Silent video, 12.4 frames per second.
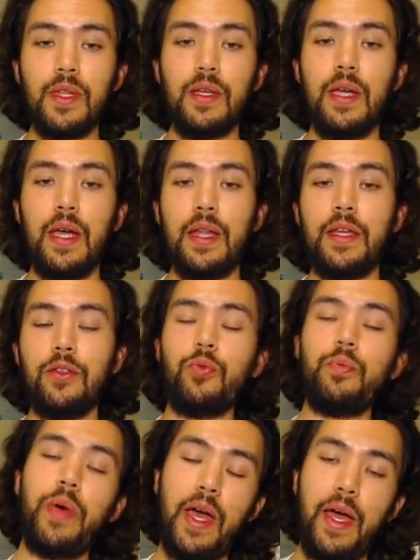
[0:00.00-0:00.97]
and then
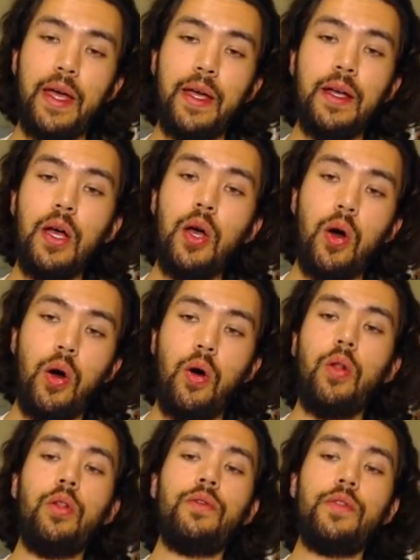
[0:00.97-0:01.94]
you pay
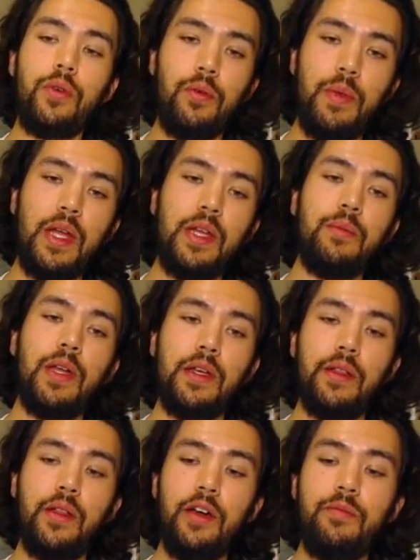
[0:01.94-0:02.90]
all of your
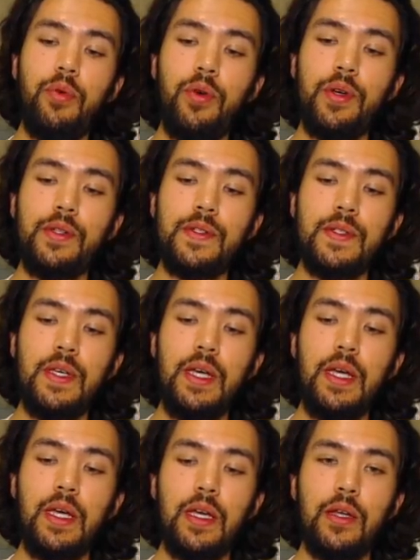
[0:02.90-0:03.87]
many life points
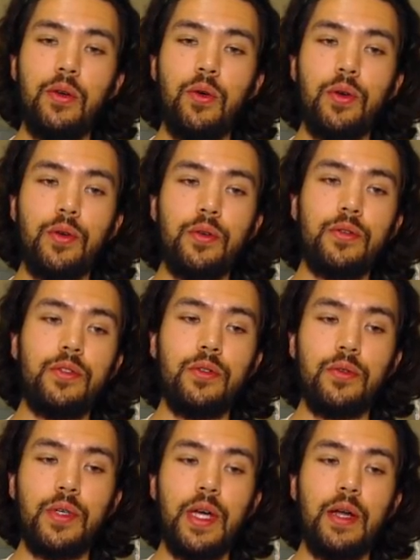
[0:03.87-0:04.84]
in order
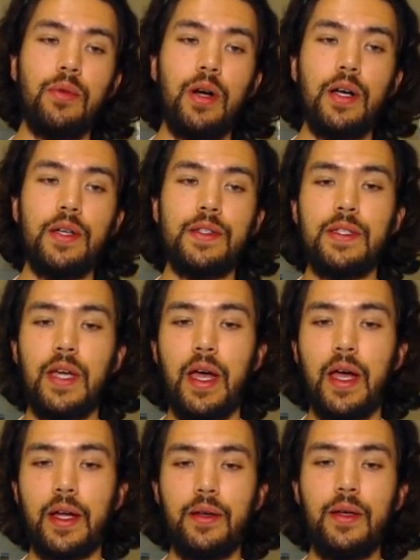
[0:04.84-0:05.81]
to get Ra's
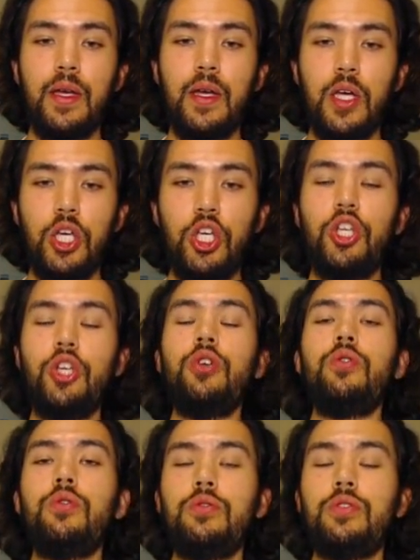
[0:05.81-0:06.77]
attack
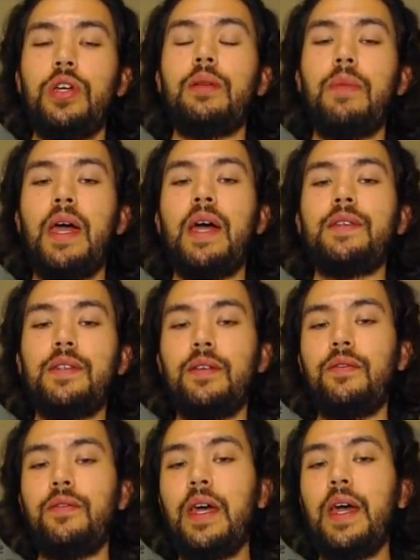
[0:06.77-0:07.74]
huge and
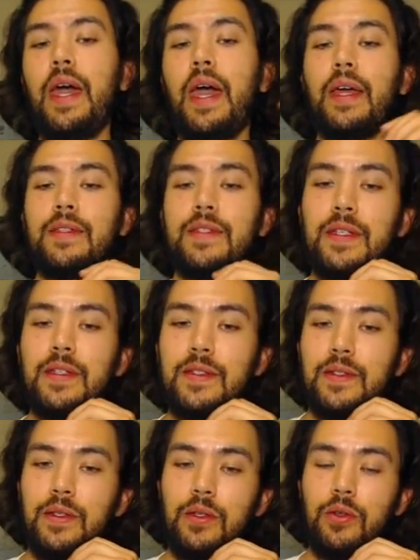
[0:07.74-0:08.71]
massive. And
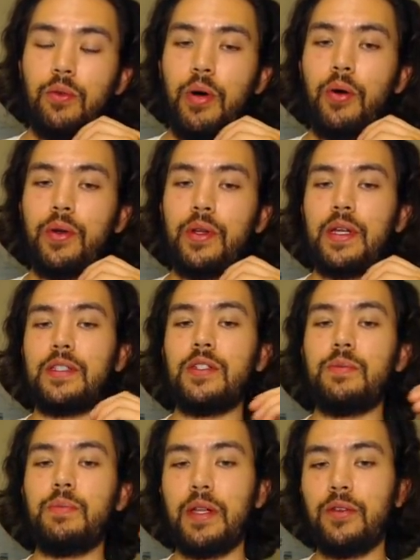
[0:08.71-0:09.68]
since your opponent has
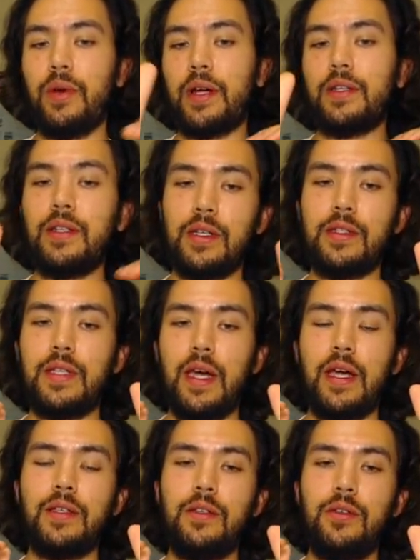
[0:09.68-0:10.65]
just been directing
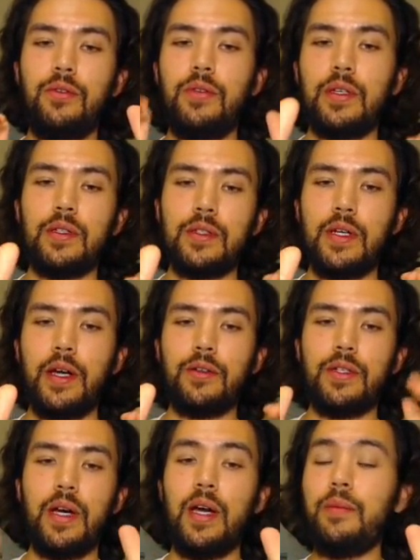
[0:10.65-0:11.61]
attacking you the
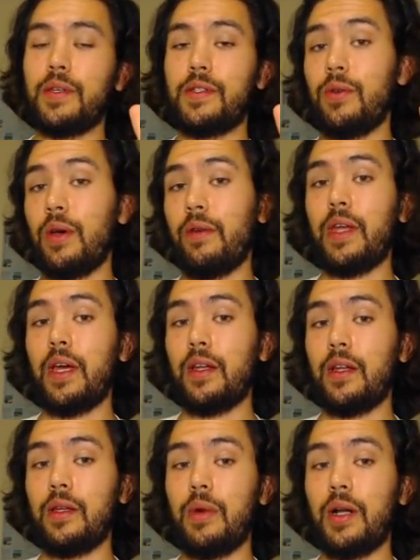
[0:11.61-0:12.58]
entire time because you haven't
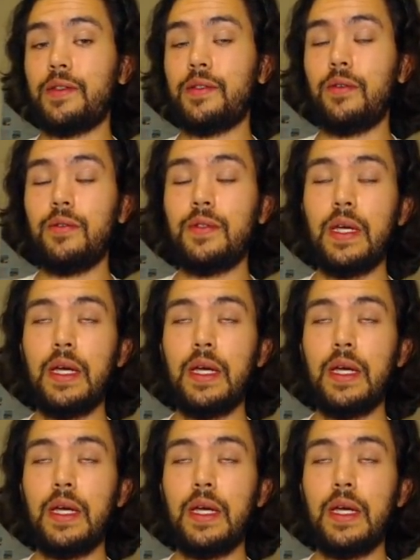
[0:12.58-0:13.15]
had any monsters,